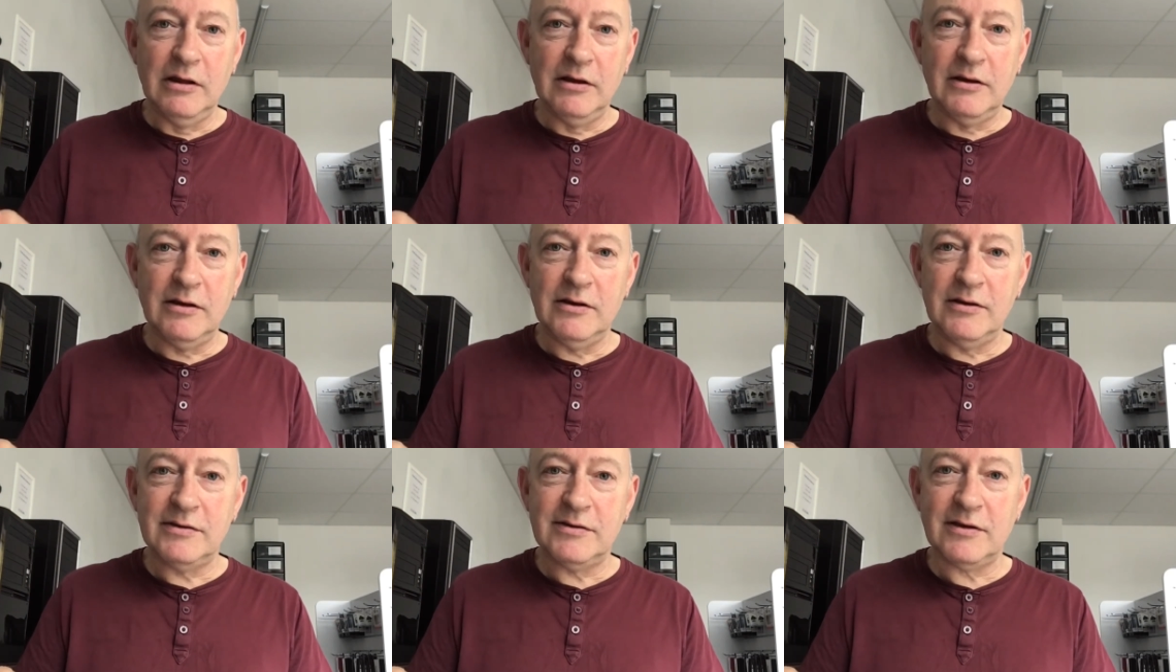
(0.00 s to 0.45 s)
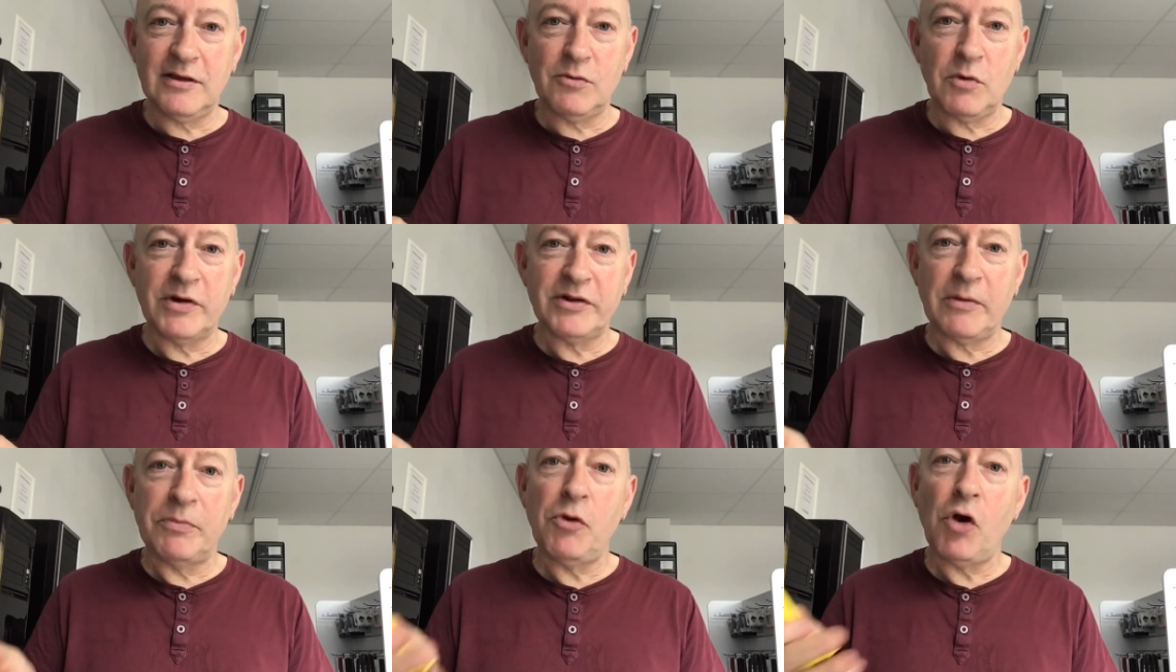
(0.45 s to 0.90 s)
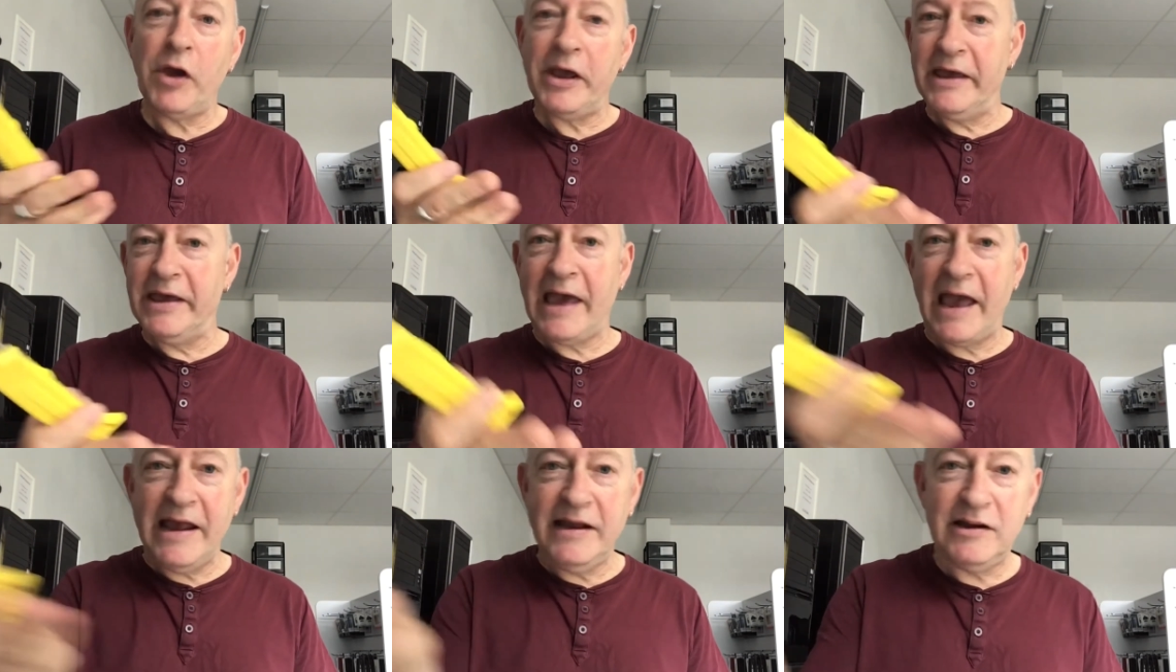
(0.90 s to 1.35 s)
Because otherwise I'm not
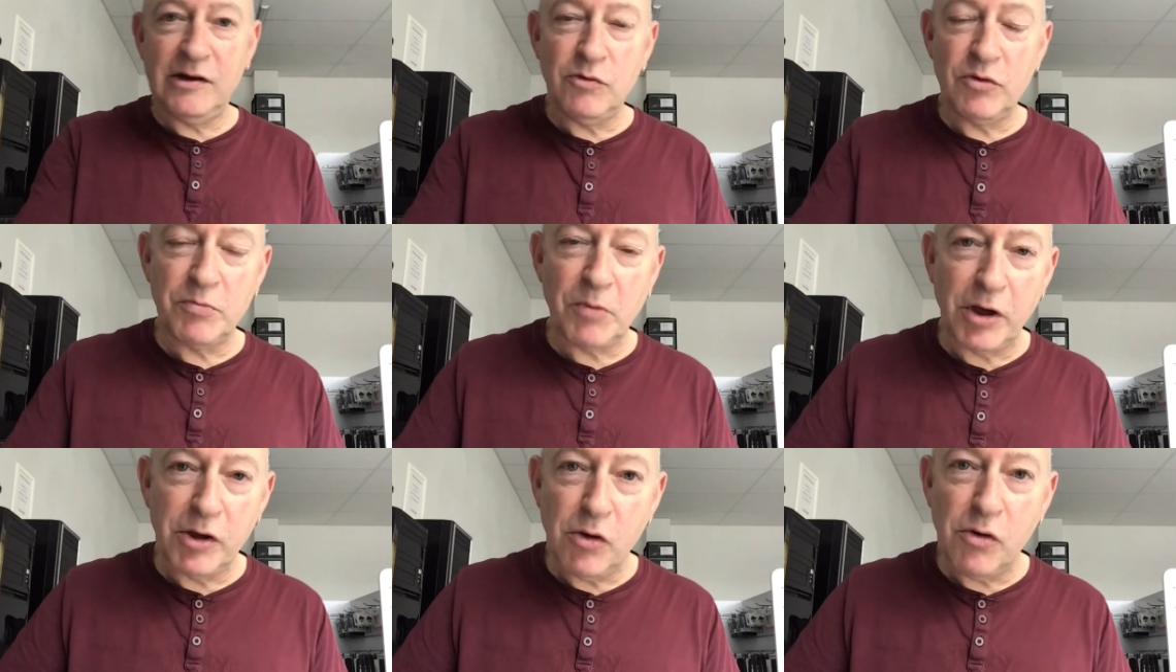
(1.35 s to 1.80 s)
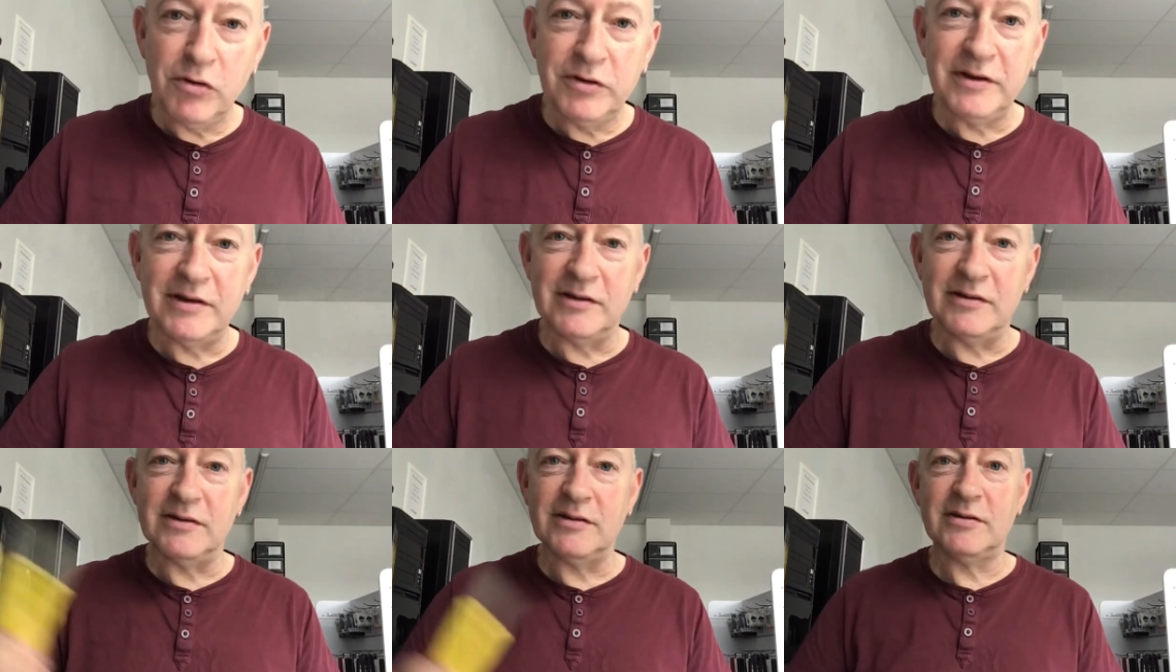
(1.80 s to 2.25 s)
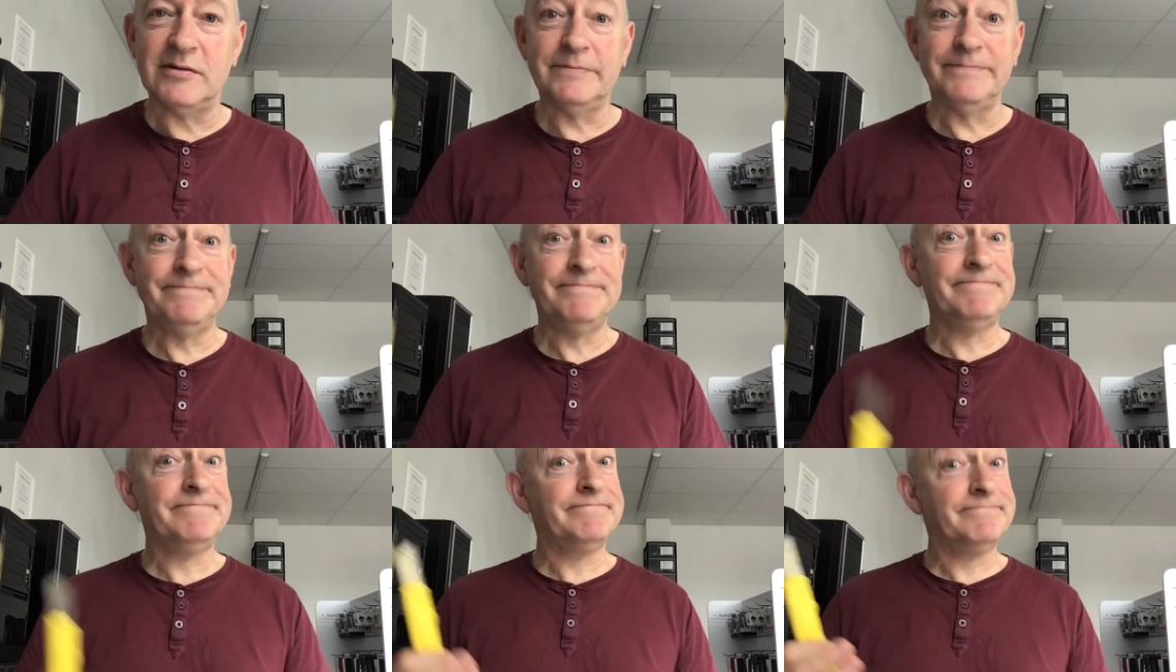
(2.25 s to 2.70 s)
engaging with my audience.
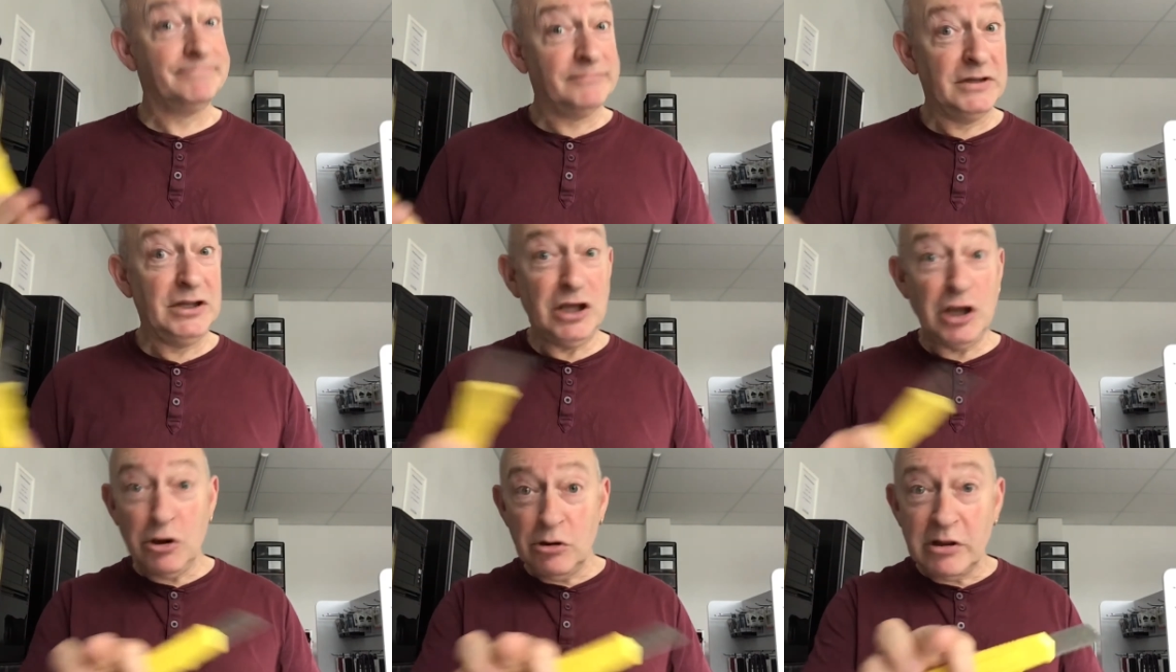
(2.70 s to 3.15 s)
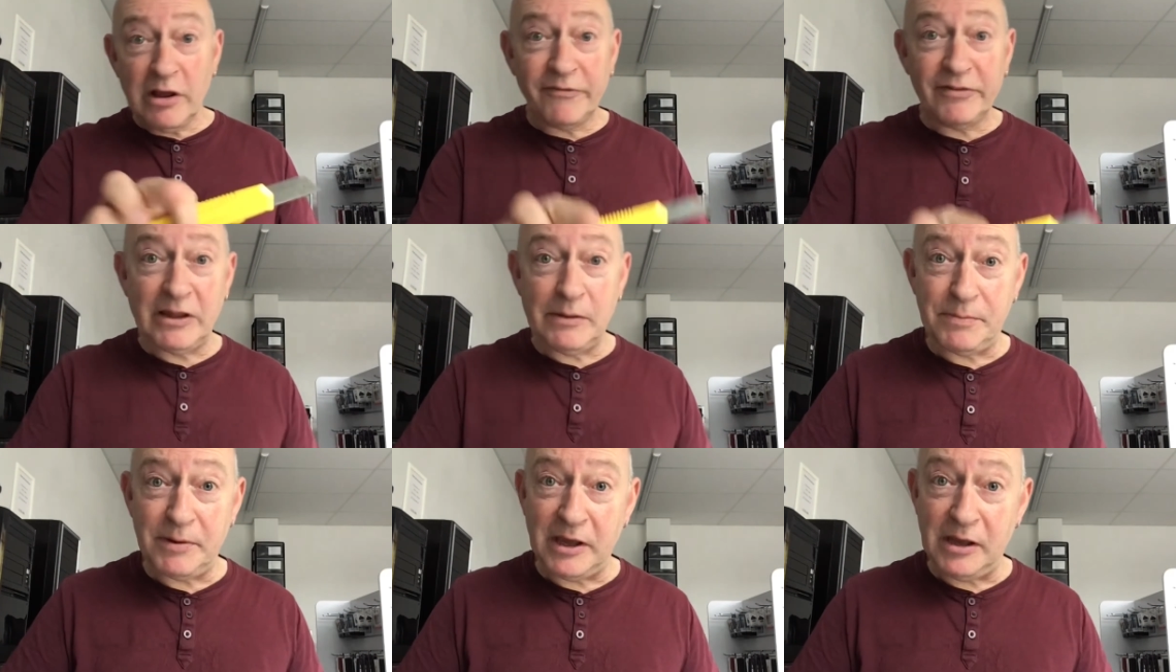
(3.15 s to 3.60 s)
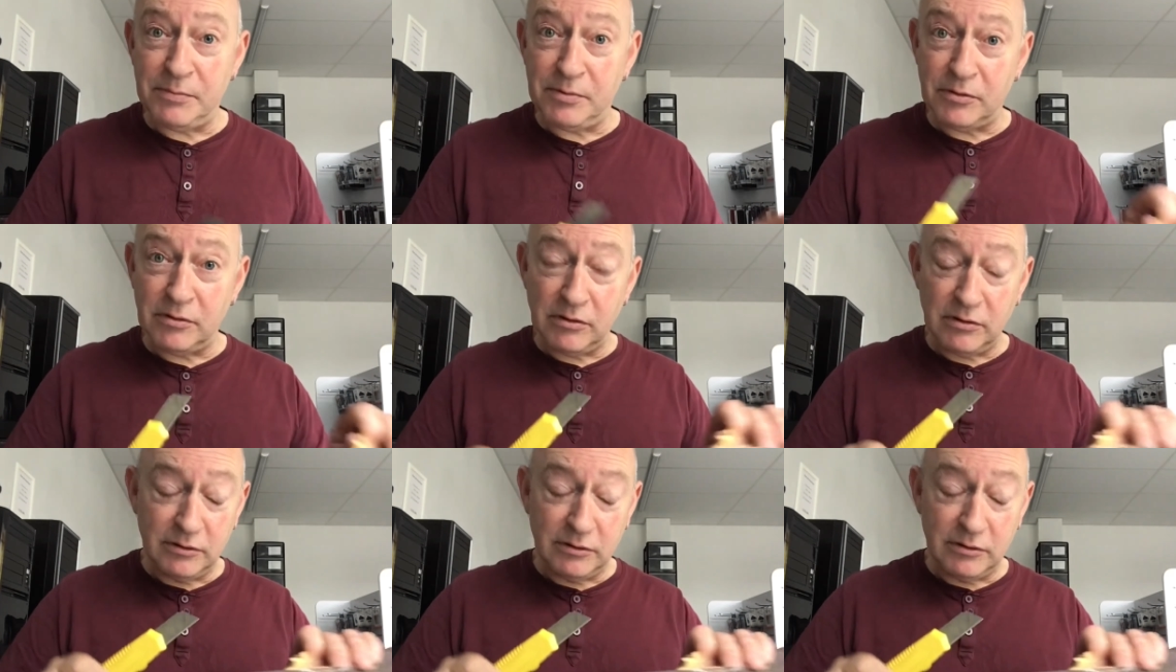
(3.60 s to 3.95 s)
You lovely people.